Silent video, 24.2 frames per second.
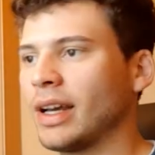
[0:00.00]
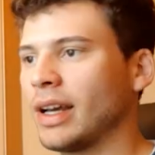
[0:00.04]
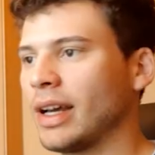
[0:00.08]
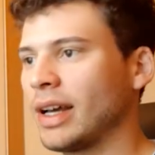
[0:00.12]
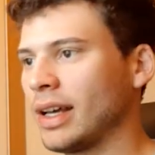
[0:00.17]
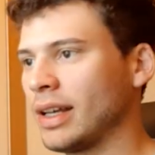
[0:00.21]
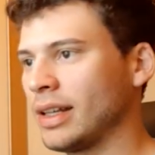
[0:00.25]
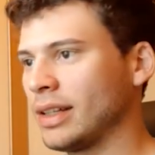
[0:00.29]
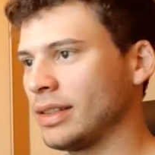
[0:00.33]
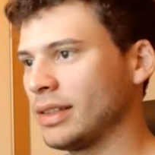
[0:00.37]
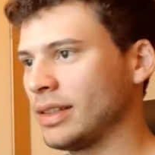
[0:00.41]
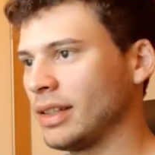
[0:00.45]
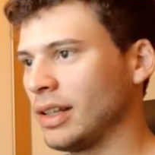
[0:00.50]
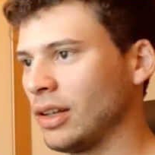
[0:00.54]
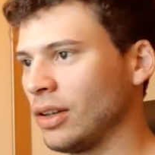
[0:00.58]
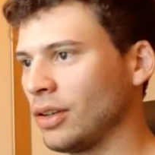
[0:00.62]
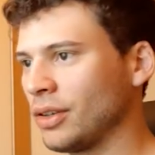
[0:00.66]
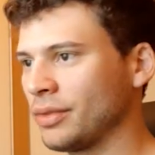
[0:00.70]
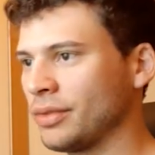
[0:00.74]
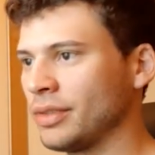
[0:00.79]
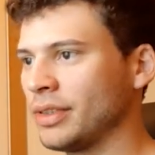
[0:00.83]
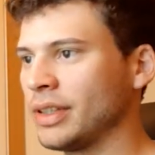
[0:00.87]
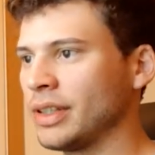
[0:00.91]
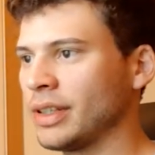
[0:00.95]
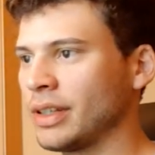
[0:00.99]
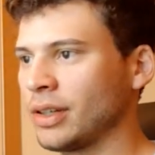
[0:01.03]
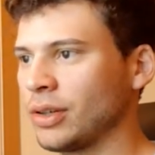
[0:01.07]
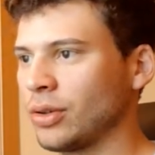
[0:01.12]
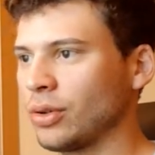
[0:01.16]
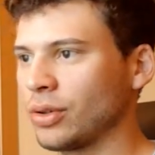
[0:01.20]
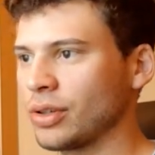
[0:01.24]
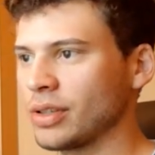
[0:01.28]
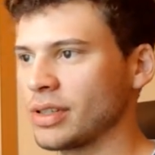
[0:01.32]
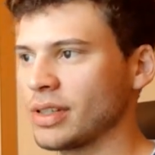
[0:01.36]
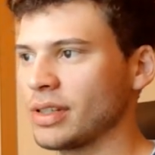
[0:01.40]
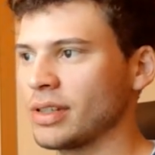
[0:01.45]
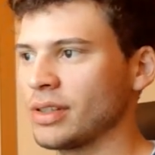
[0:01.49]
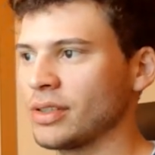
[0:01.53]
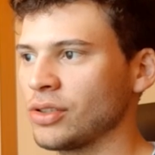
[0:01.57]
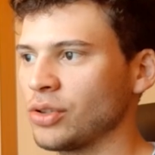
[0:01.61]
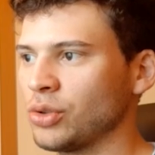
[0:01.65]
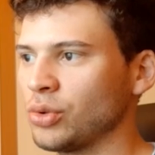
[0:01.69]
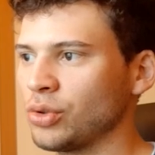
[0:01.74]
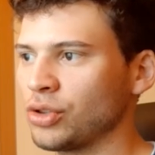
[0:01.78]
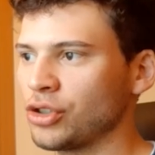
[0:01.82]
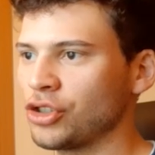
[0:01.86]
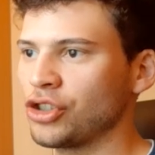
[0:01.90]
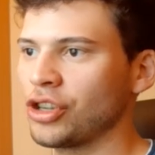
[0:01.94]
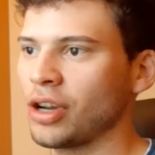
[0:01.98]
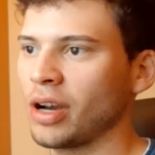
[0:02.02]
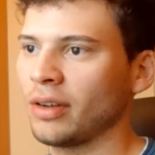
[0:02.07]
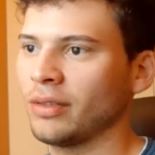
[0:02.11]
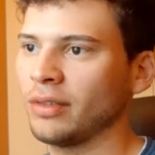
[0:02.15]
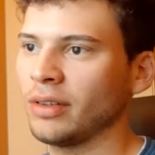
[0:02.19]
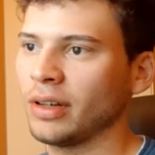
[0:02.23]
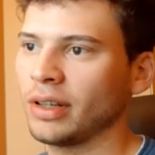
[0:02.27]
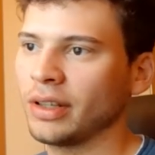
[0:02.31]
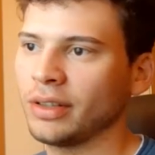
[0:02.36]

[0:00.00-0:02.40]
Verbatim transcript: and a lot of the courses use Java,